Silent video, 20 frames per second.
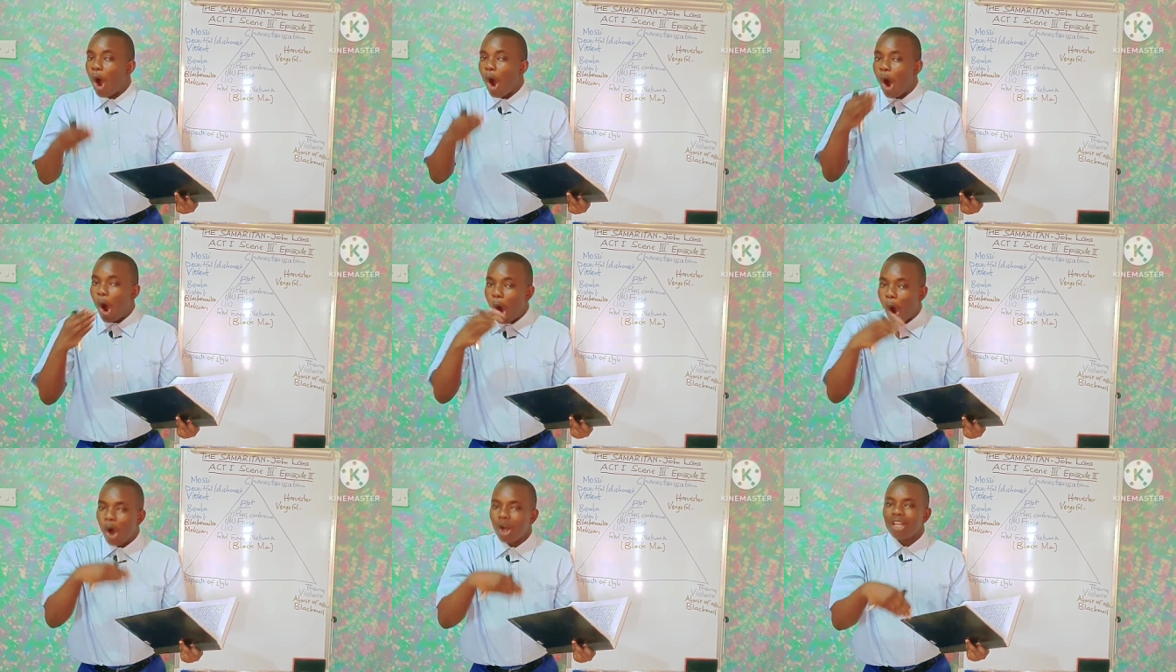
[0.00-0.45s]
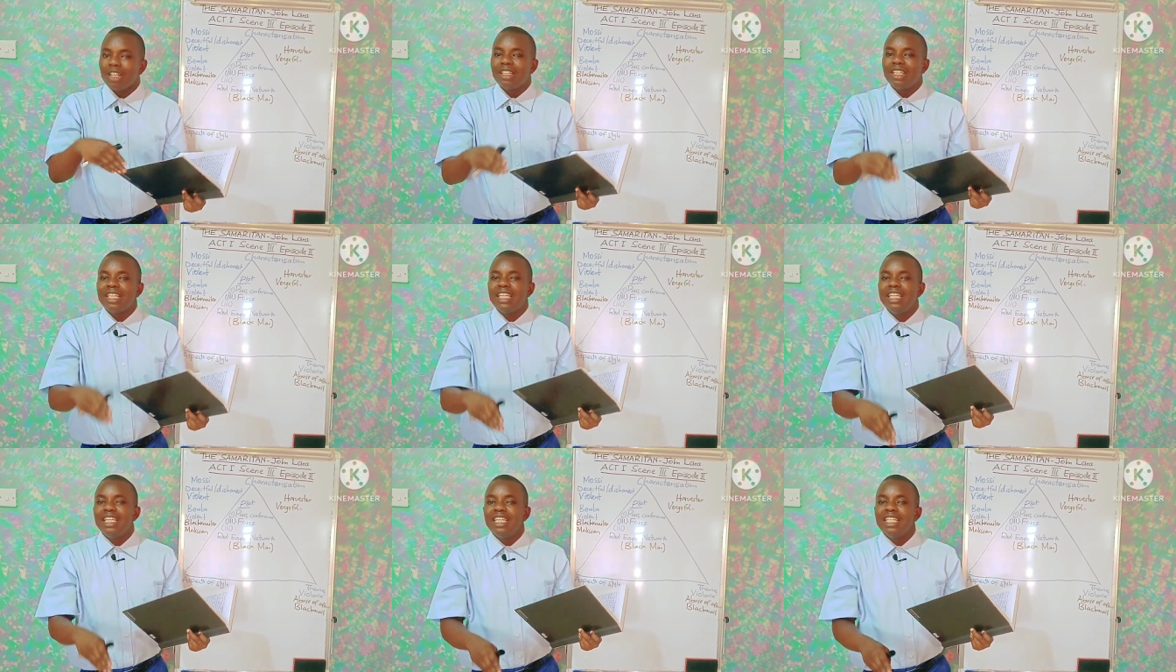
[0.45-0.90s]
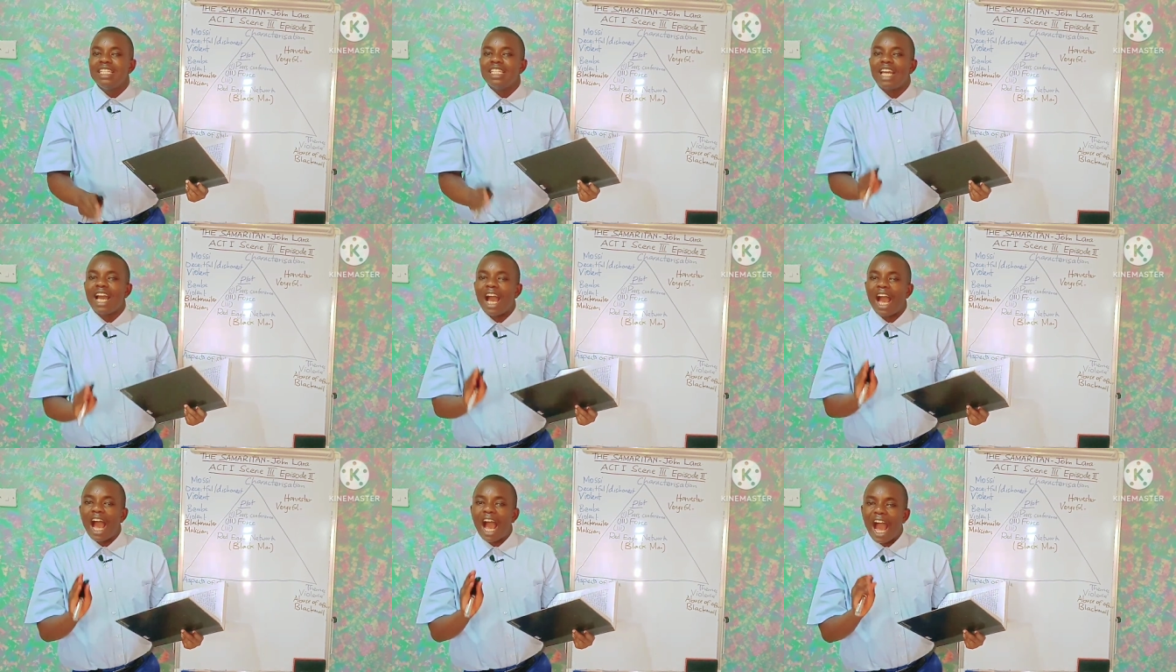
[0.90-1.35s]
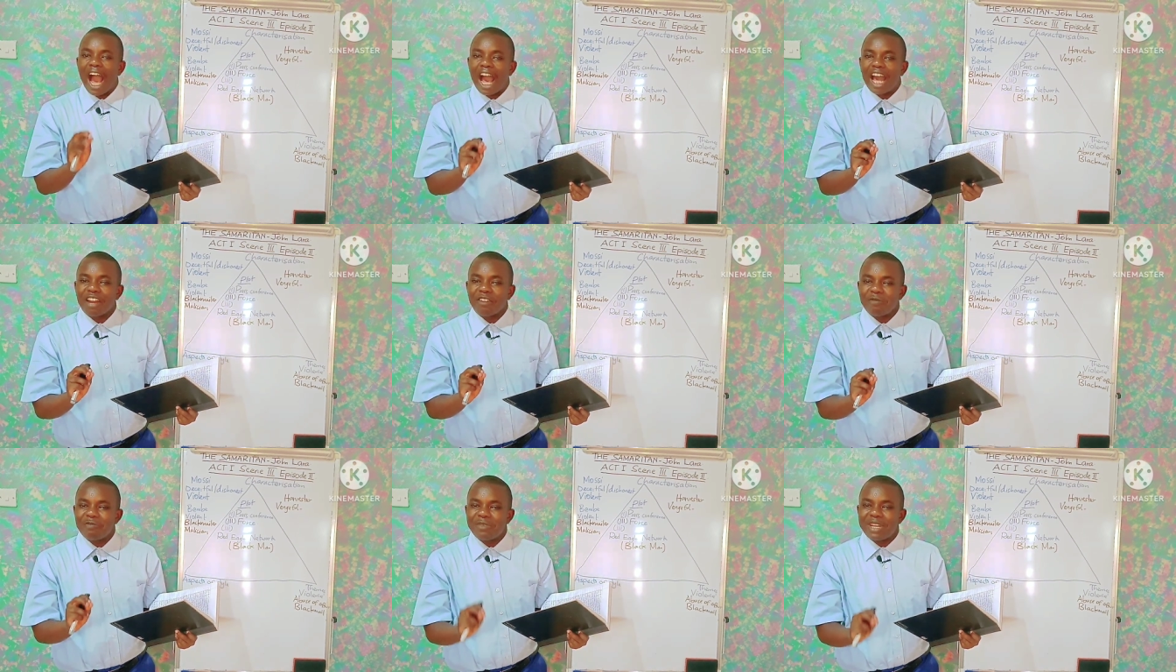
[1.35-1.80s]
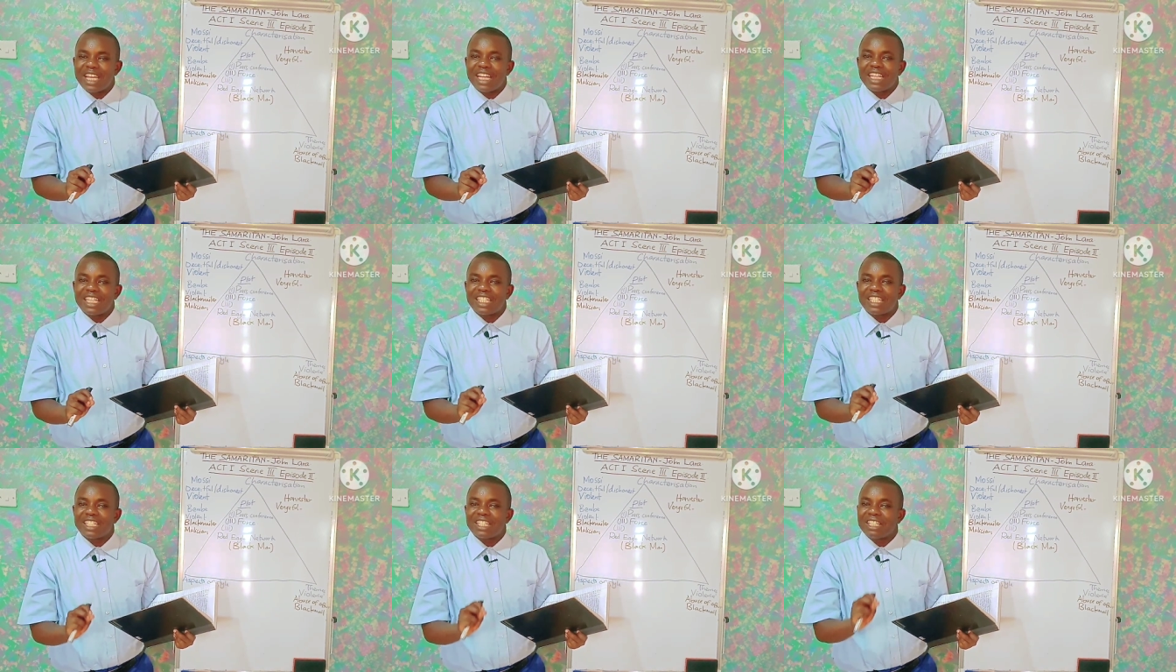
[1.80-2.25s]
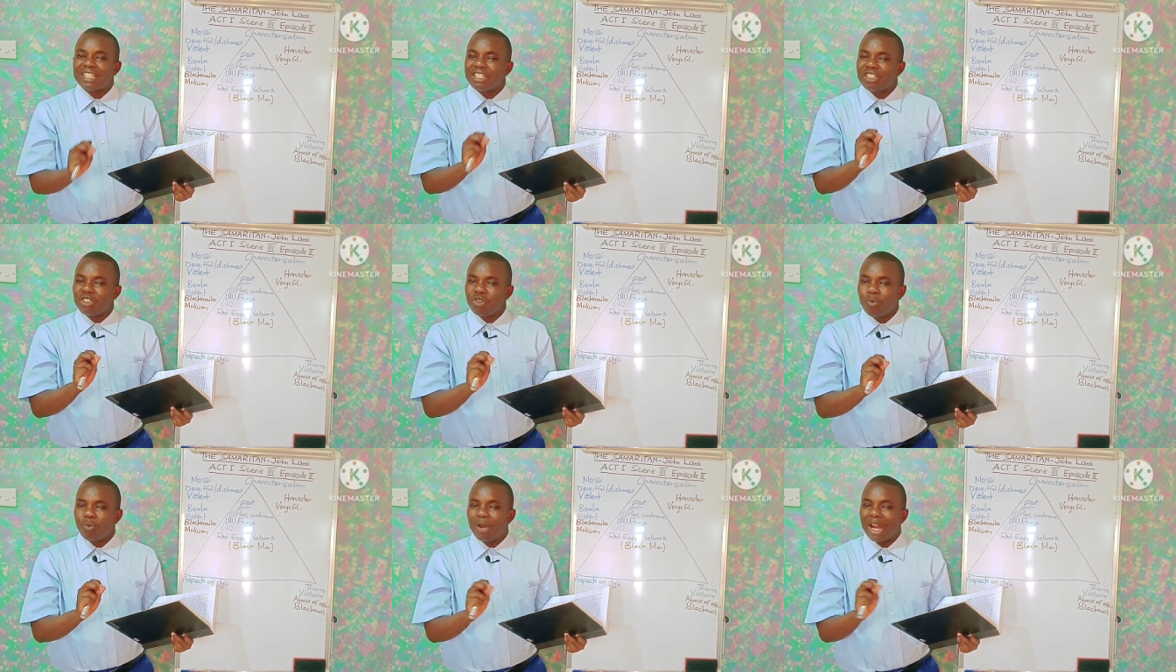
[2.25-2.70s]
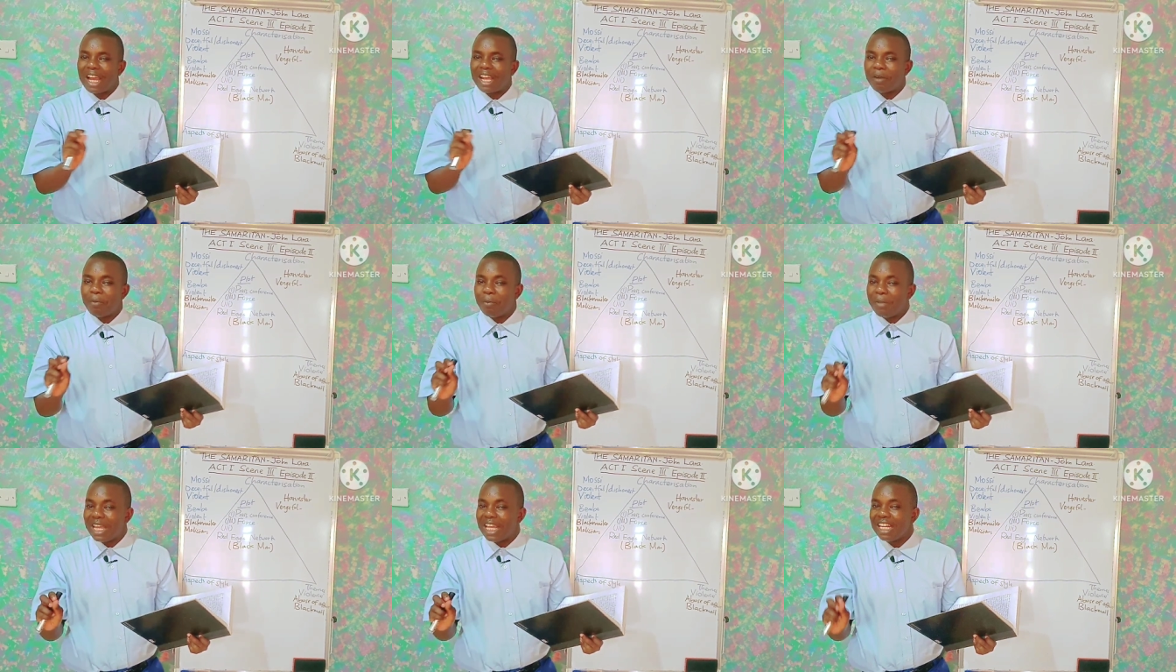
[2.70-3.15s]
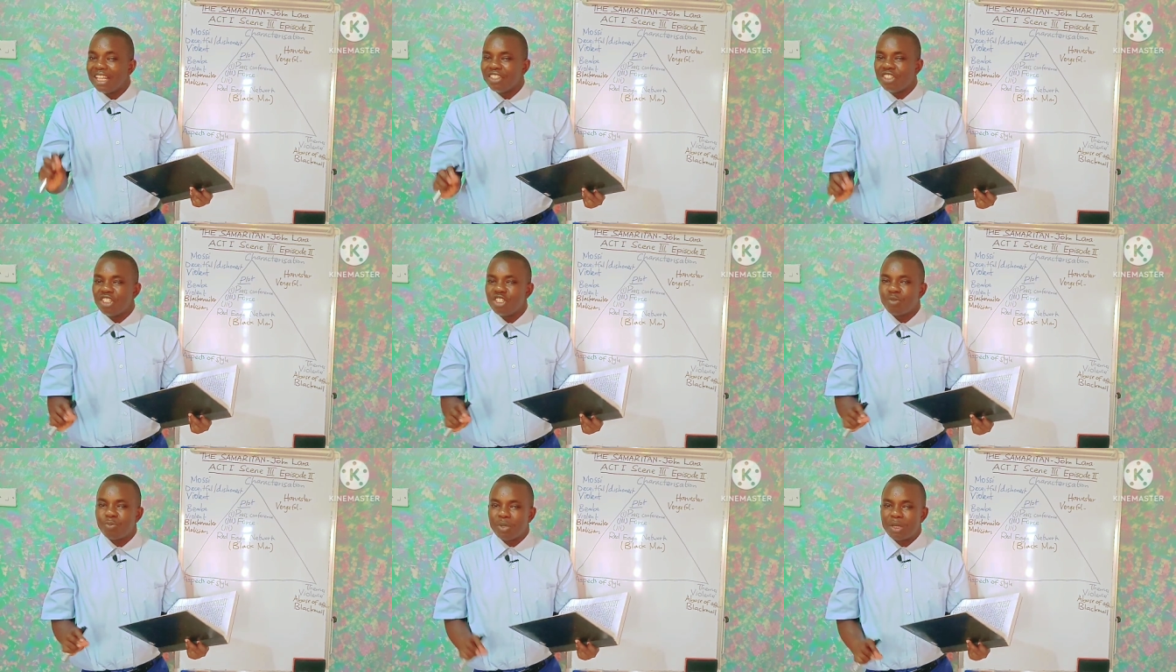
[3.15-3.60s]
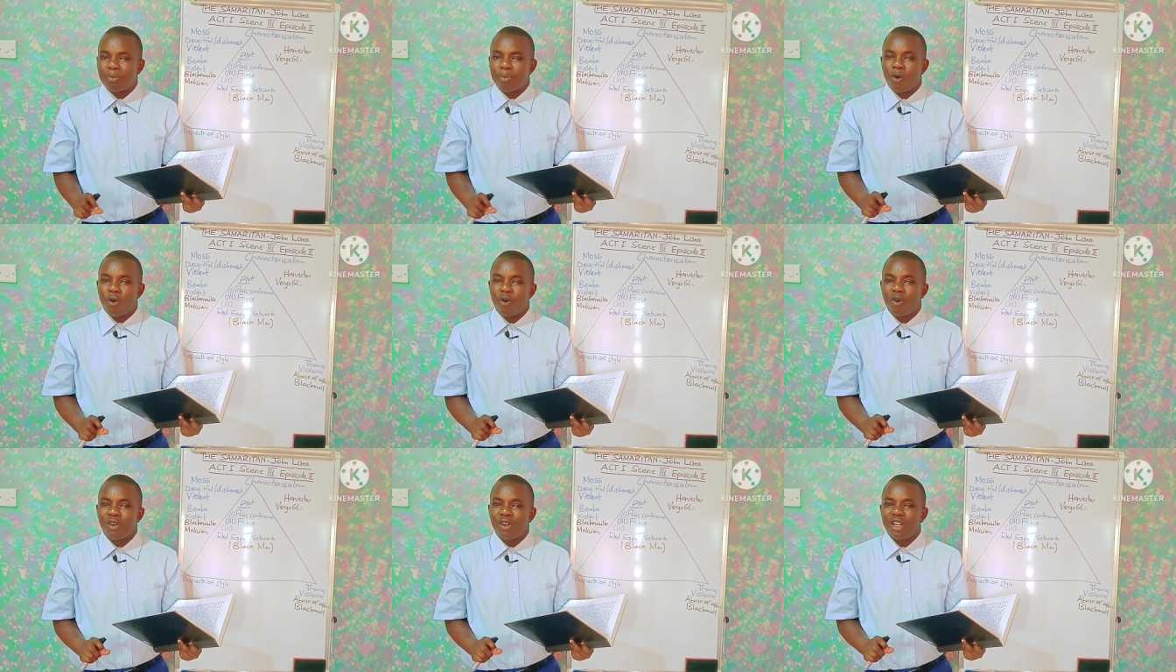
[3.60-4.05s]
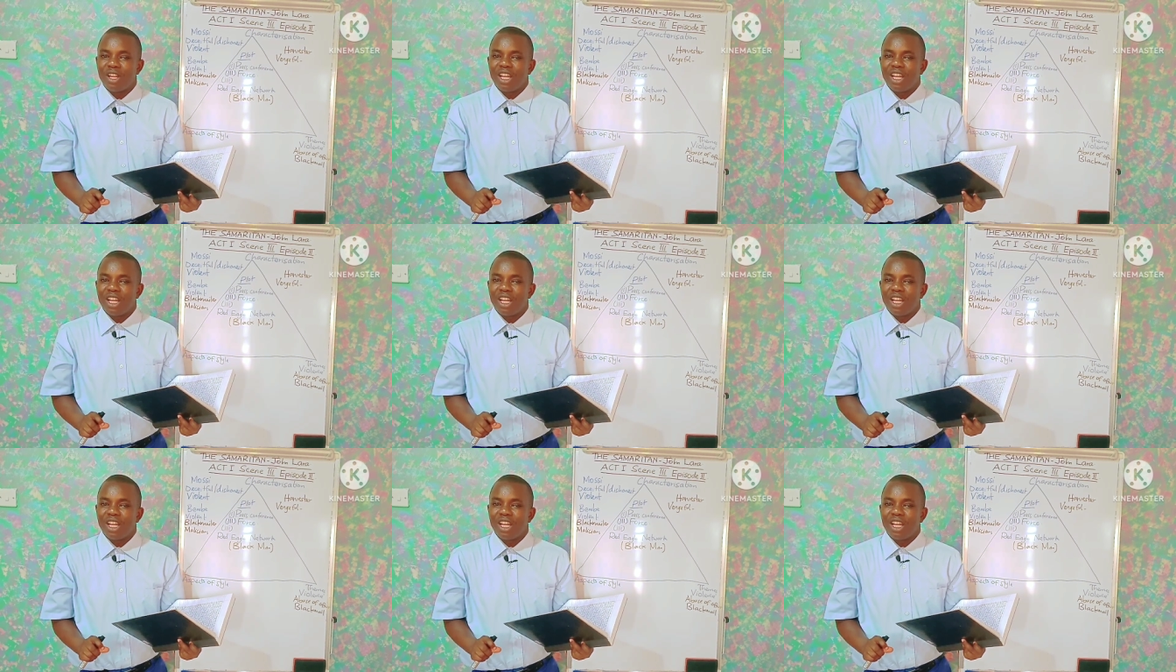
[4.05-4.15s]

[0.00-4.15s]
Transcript: All these are meant to blackmail these people